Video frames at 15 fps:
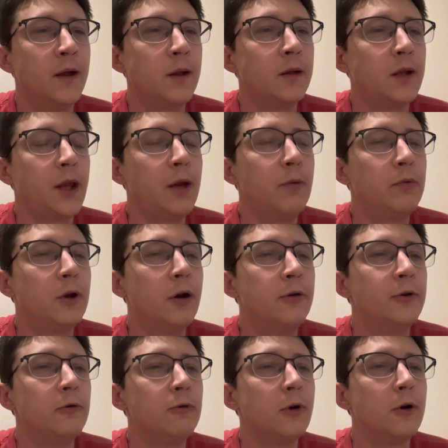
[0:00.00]
He would go to
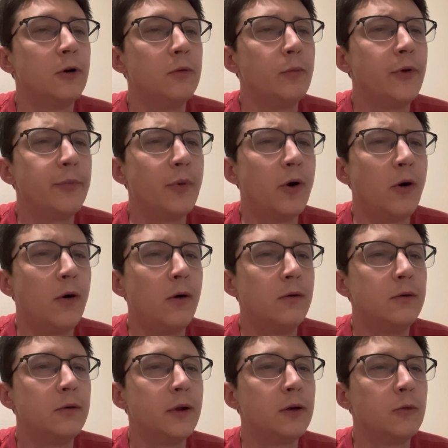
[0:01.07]
Rome with
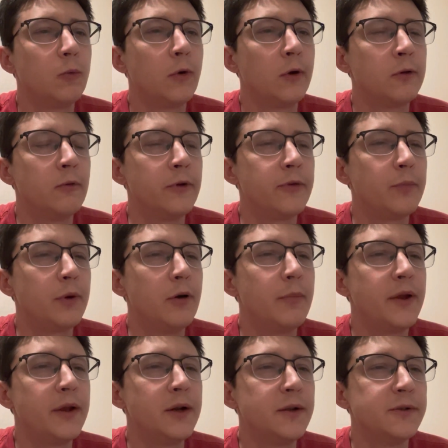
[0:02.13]
Paul and work with Pope
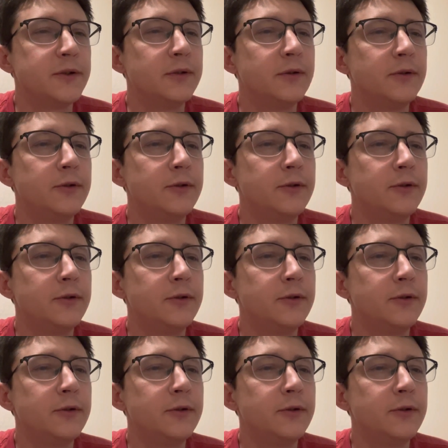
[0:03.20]
Innocent